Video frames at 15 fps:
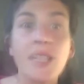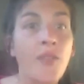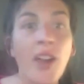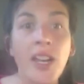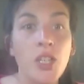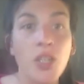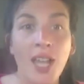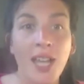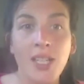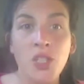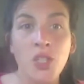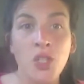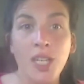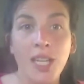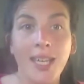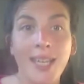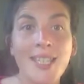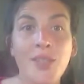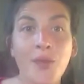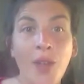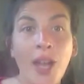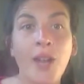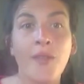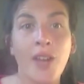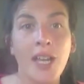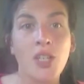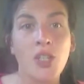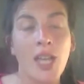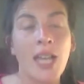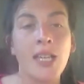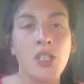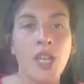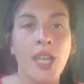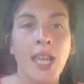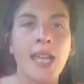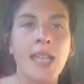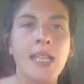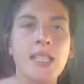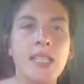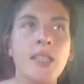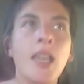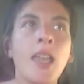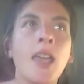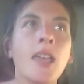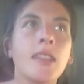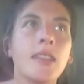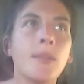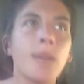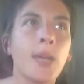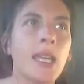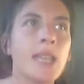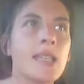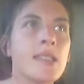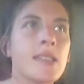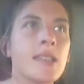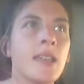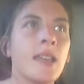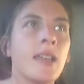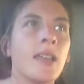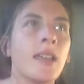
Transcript: it's very challenging it's very very challenging and it's the biggest